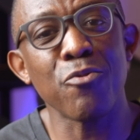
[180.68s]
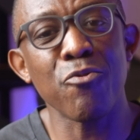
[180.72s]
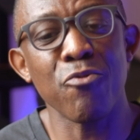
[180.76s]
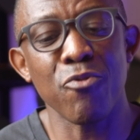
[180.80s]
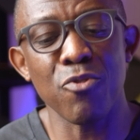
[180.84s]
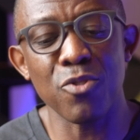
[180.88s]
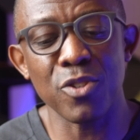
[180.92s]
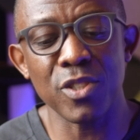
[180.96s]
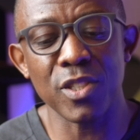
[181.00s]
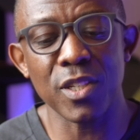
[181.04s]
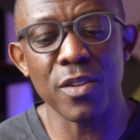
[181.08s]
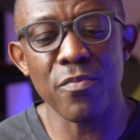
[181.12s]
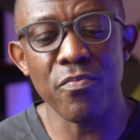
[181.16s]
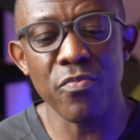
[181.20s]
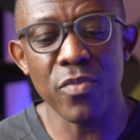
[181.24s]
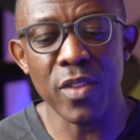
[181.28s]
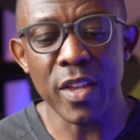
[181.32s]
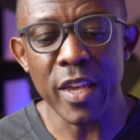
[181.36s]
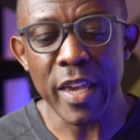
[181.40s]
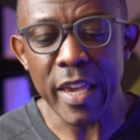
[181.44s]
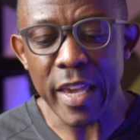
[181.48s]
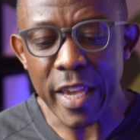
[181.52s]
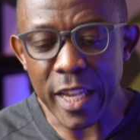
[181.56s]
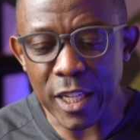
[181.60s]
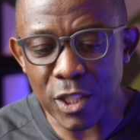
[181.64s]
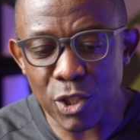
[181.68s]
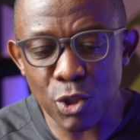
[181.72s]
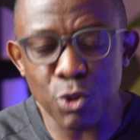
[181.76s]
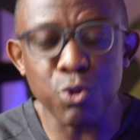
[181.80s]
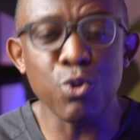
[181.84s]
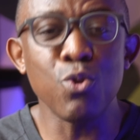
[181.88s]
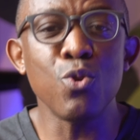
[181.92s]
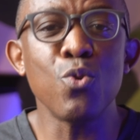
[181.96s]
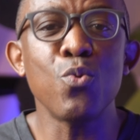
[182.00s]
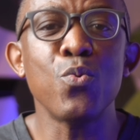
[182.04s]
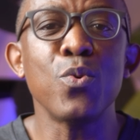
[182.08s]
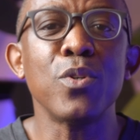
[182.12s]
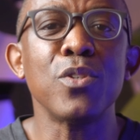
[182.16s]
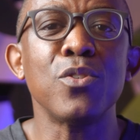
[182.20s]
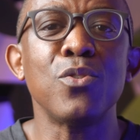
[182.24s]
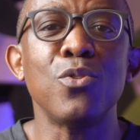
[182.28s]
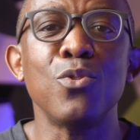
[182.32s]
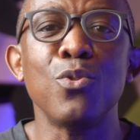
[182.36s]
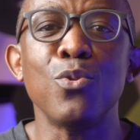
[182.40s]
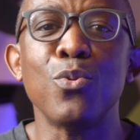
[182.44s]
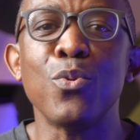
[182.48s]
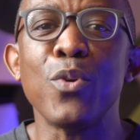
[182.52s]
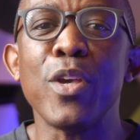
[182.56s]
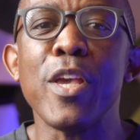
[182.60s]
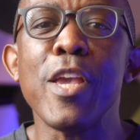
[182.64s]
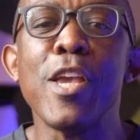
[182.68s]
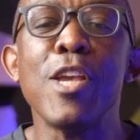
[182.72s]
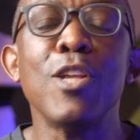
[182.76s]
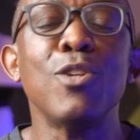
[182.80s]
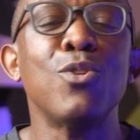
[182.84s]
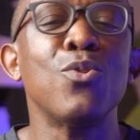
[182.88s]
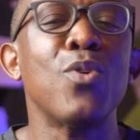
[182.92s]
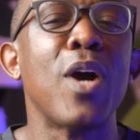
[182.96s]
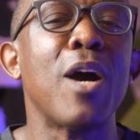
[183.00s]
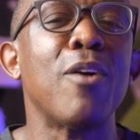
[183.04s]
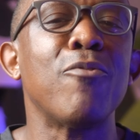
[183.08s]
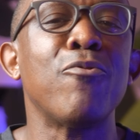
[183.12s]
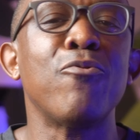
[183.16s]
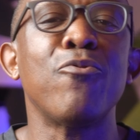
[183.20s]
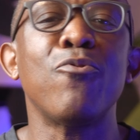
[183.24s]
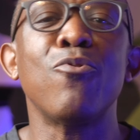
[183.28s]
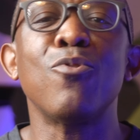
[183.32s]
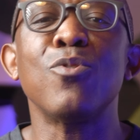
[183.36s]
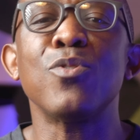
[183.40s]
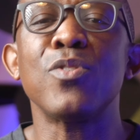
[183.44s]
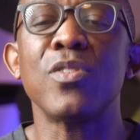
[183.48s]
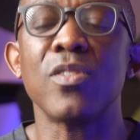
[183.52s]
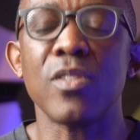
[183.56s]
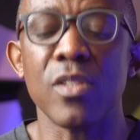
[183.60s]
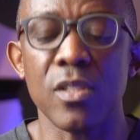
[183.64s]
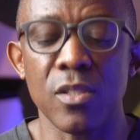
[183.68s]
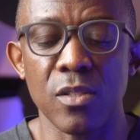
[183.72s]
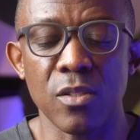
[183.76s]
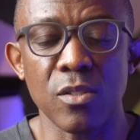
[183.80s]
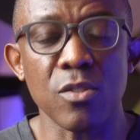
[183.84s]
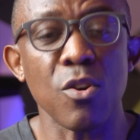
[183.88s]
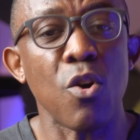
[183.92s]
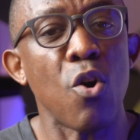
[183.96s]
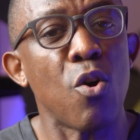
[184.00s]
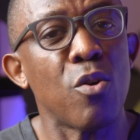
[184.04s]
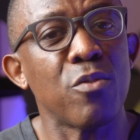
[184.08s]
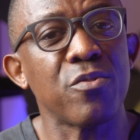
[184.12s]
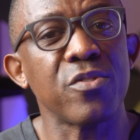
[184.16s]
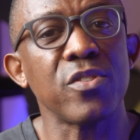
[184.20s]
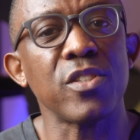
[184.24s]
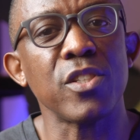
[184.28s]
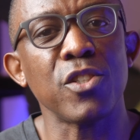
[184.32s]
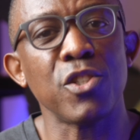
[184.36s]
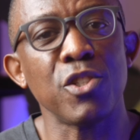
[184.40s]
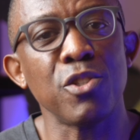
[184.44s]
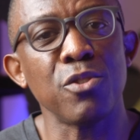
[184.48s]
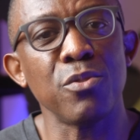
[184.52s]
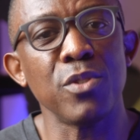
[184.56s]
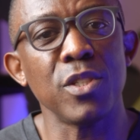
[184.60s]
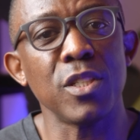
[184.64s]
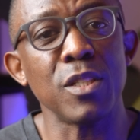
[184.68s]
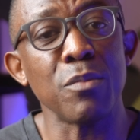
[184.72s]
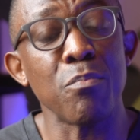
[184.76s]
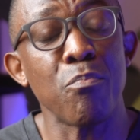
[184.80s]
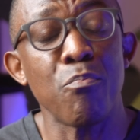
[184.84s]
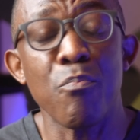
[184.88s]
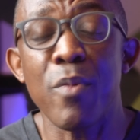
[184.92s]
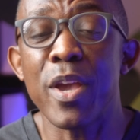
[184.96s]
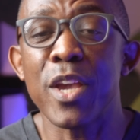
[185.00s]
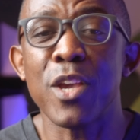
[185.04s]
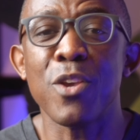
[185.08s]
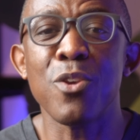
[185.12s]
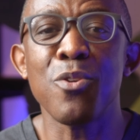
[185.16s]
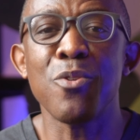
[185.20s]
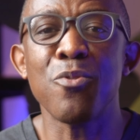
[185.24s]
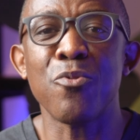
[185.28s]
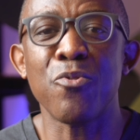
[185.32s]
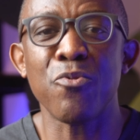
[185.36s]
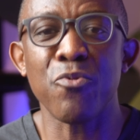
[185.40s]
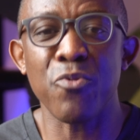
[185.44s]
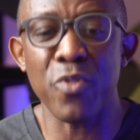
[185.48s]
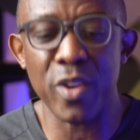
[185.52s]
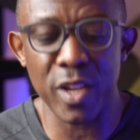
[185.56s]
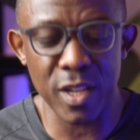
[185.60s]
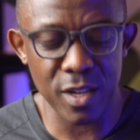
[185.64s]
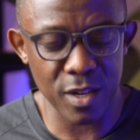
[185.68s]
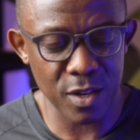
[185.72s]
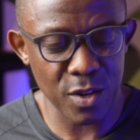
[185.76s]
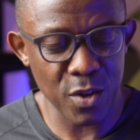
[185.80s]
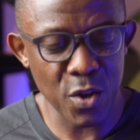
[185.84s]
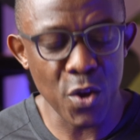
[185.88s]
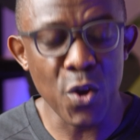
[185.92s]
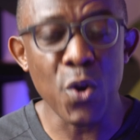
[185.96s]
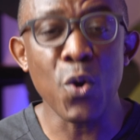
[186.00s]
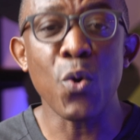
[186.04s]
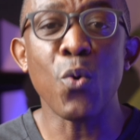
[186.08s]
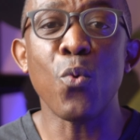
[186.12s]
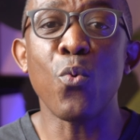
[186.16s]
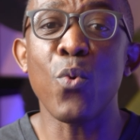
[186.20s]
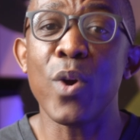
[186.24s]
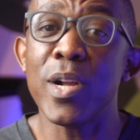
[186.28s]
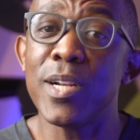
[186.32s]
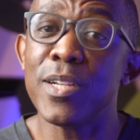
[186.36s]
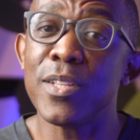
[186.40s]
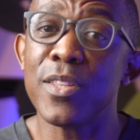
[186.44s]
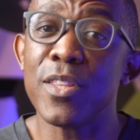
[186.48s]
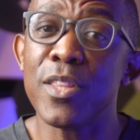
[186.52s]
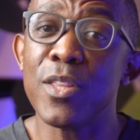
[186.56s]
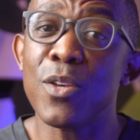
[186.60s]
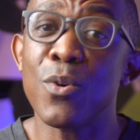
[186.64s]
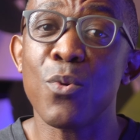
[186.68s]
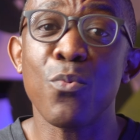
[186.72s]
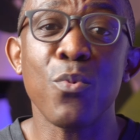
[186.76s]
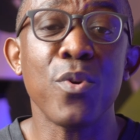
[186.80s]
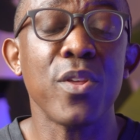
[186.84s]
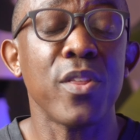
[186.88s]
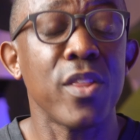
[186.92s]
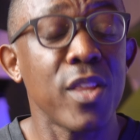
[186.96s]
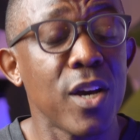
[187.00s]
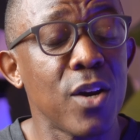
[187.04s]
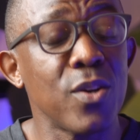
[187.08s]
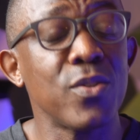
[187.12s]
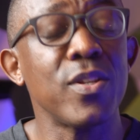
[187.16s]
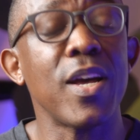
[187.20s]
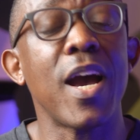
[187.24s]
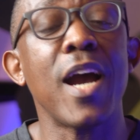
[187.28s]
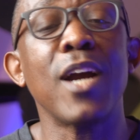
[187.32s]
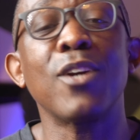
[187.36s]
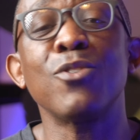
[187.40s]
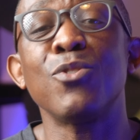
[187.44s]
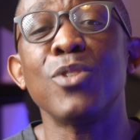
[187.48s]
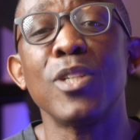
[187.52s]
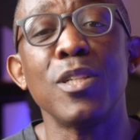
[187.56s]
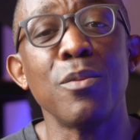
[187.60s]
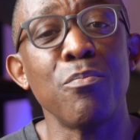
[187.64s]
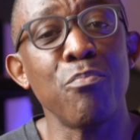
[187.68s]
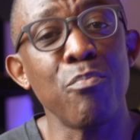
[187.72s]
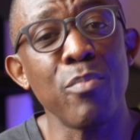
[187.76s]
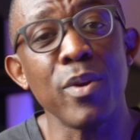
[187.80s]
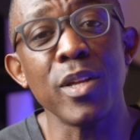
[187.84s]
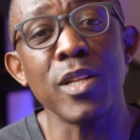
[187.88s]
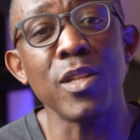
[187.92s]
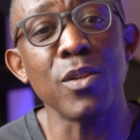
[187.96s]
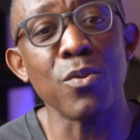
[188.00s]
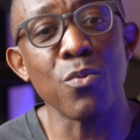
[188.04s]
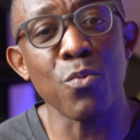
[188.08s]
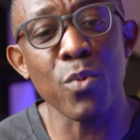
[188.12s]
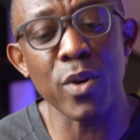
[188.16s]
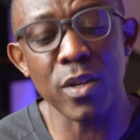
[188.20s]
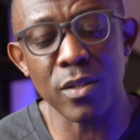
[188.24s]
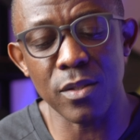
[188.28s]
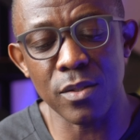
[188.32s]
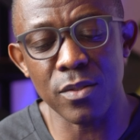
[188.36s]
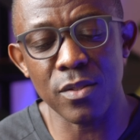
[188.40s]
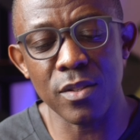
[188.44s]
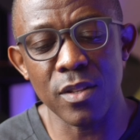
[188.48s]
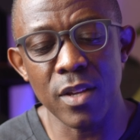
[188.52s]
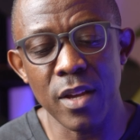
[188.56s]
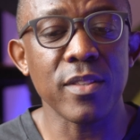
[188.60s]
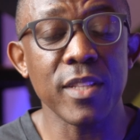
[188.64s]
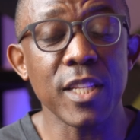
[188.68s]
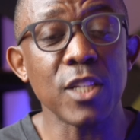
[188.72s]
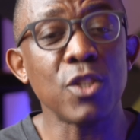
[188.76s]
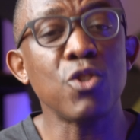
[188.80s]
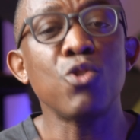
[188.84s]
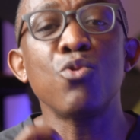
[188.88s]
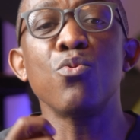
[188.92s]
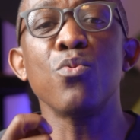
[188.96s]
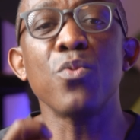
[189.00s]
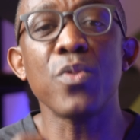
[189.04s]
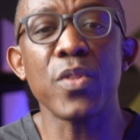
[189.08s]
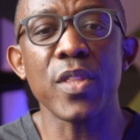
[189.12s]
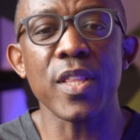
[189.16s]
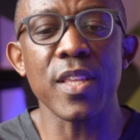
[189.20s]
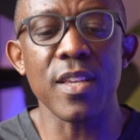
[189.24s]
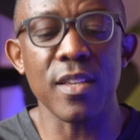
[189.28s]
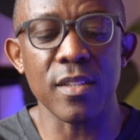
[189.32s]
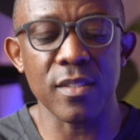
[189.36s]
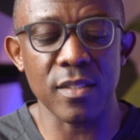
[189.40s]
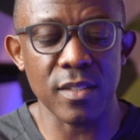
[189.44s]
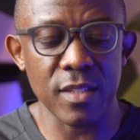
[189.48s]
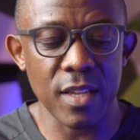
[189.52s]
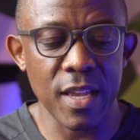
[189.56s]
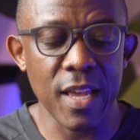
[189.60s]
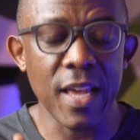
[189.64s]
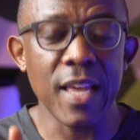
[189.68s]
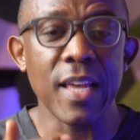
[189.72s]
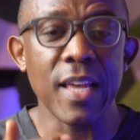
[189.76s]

future. It lures you into a false sense of security, making you feel wealthy without actually building wealth. The truth is,